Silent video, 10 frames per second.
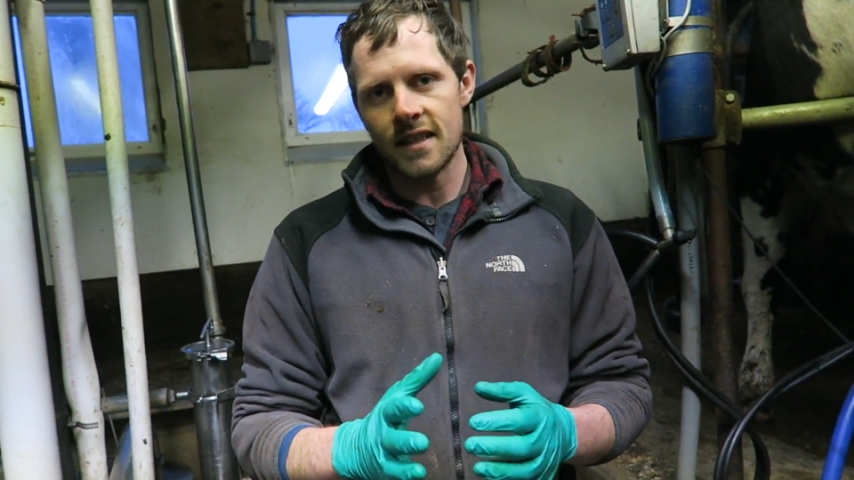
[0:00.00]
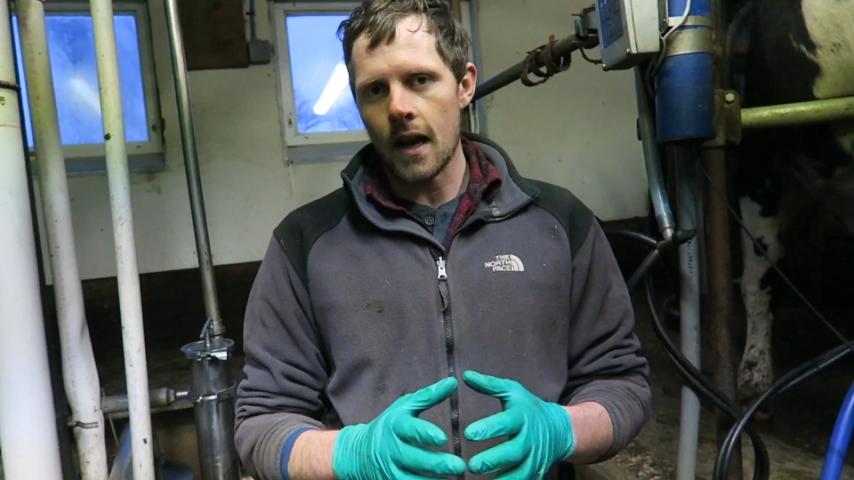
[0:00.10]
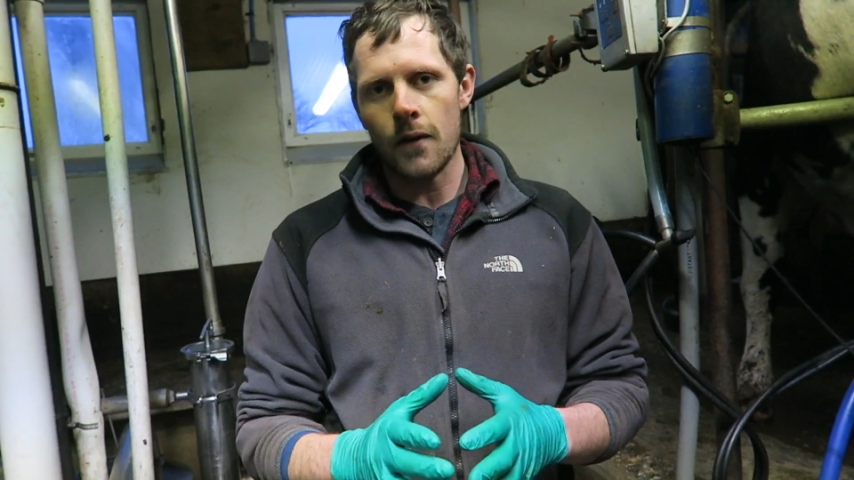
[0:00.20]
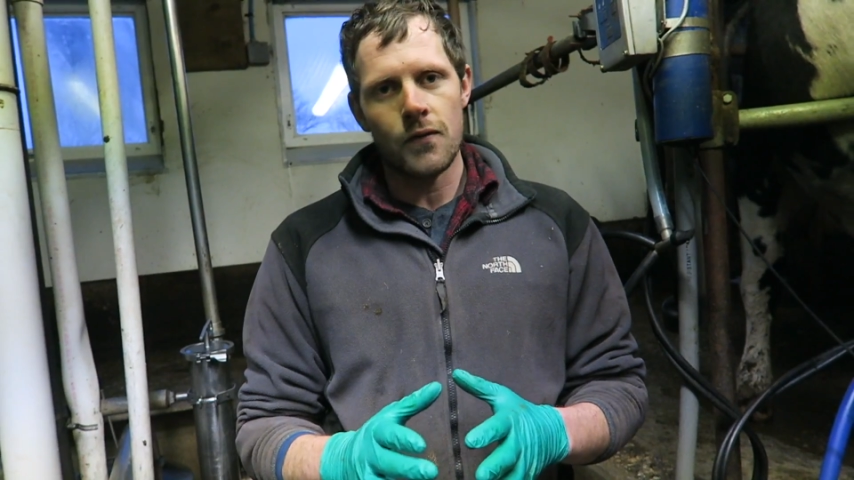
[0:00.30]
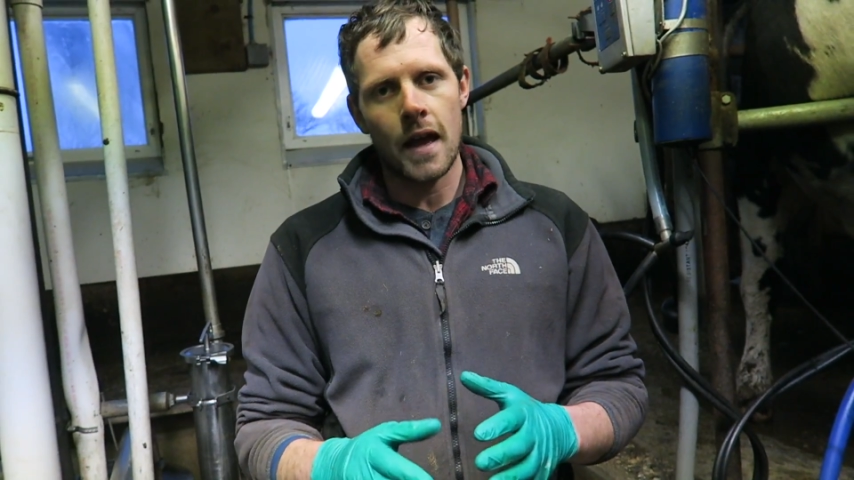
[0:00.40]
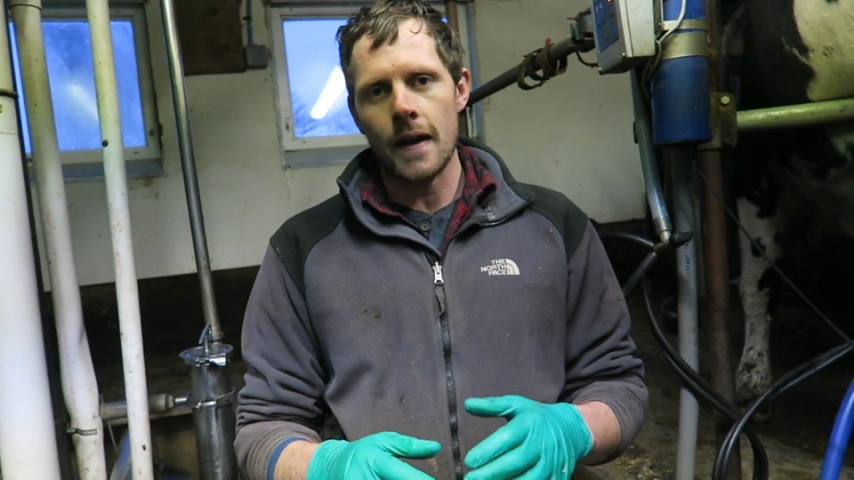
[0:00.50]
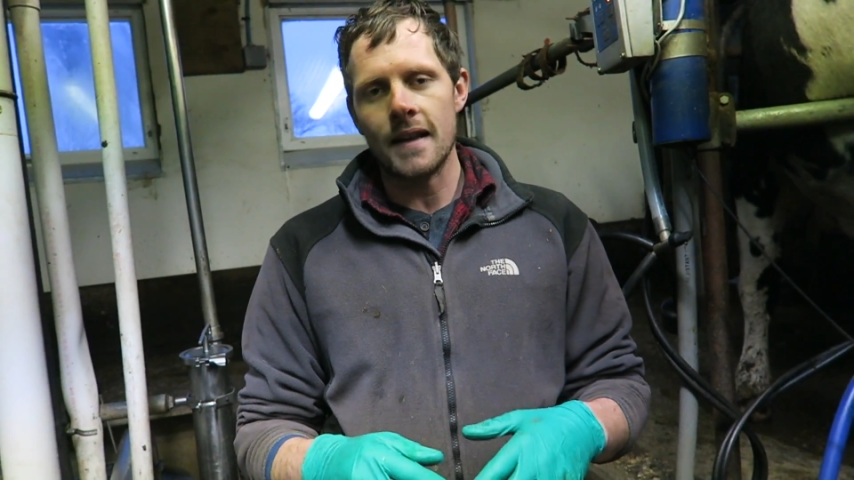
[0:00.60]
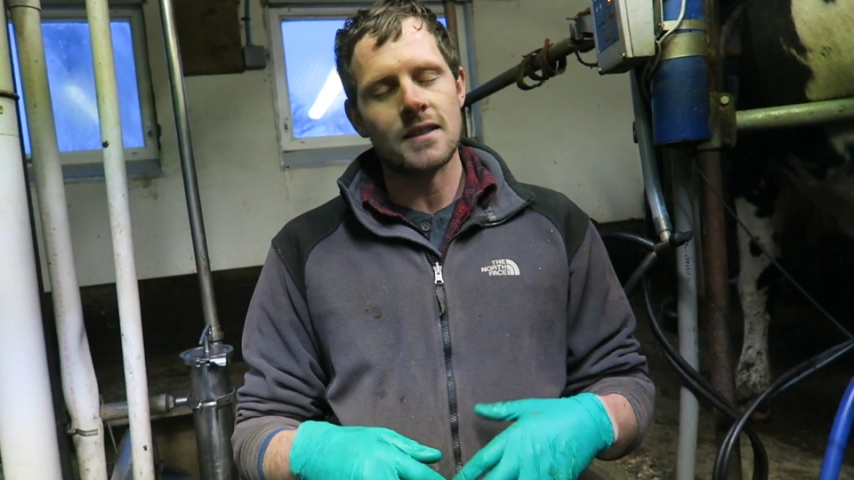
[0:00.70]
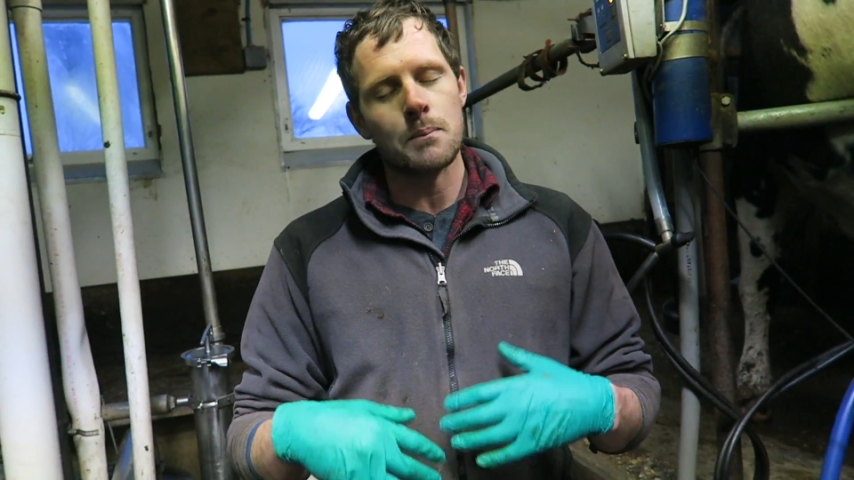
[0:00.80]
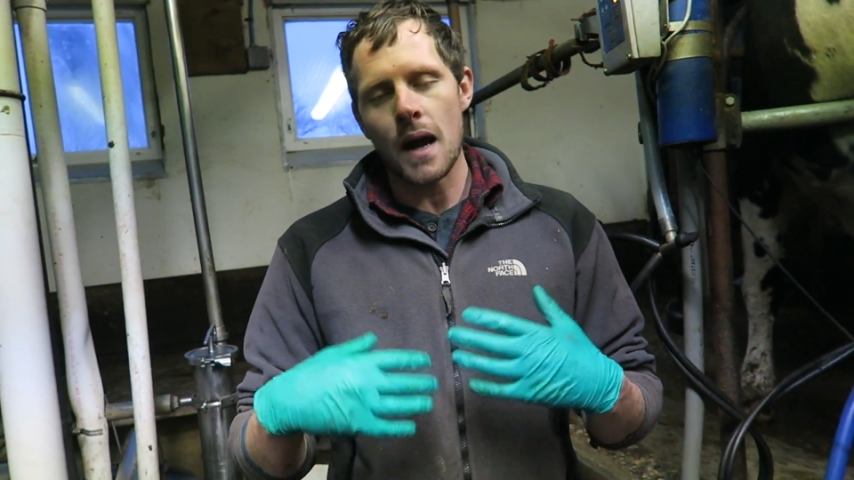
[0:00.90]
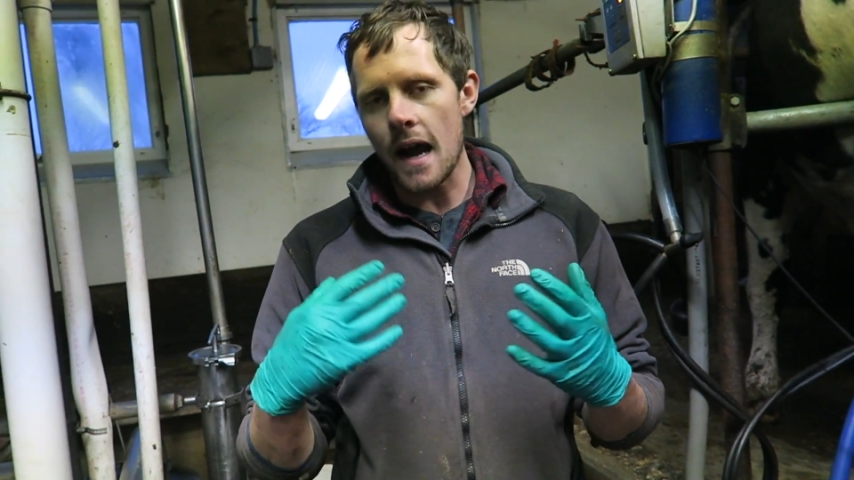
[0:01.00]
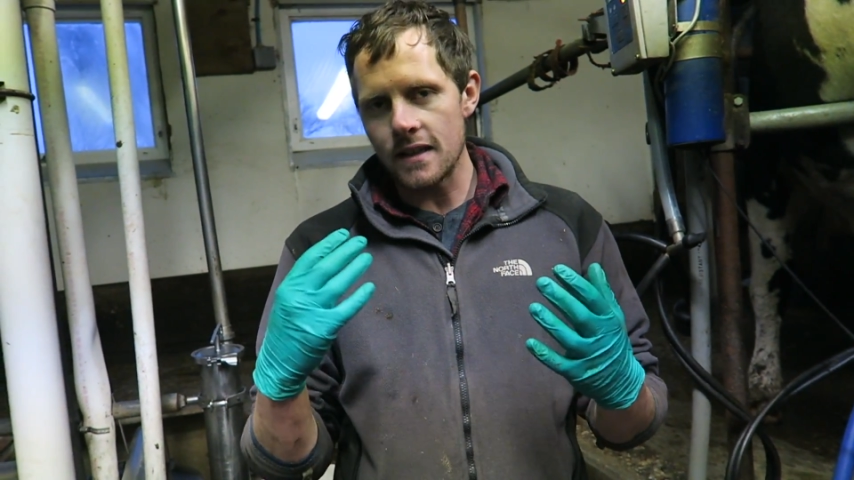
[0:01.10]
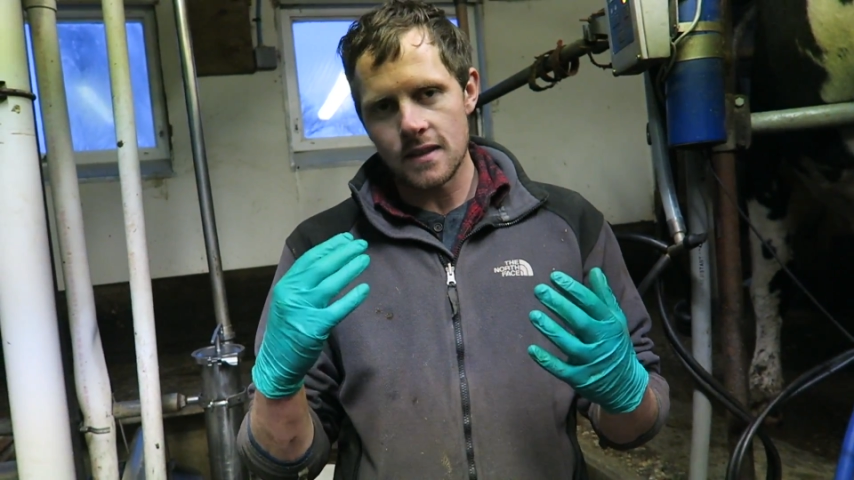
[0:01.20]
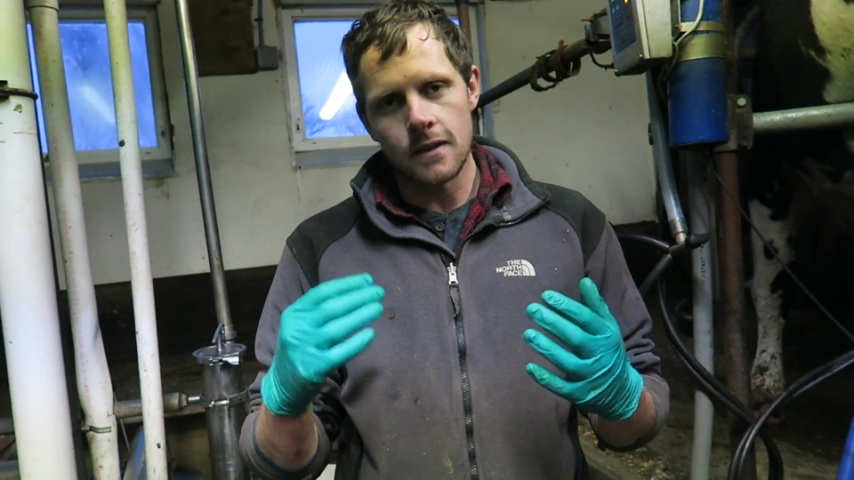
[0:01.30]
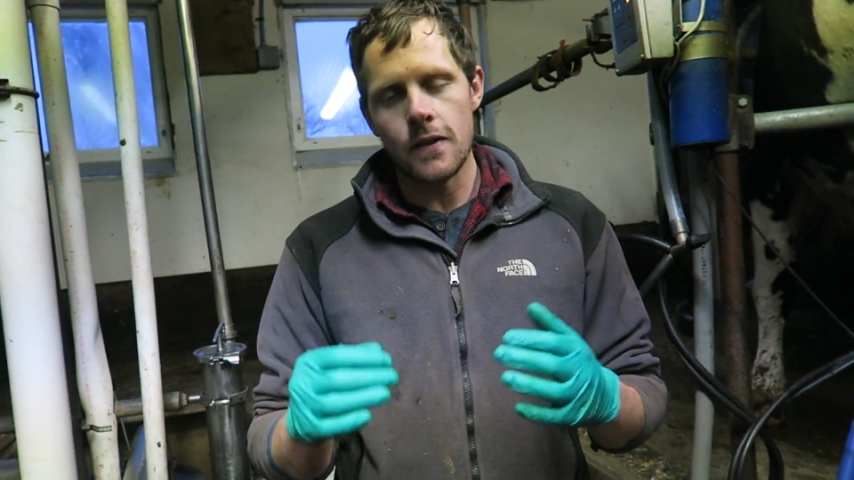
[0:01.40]
stuff that it's
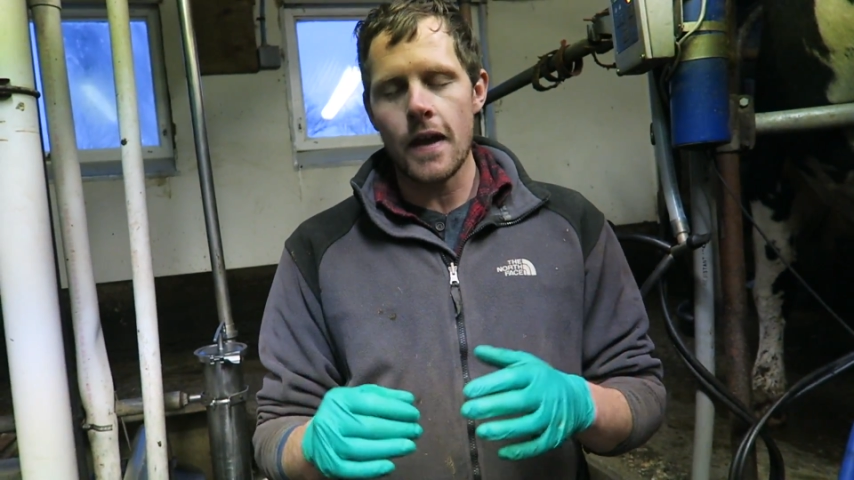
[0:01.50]
impossible,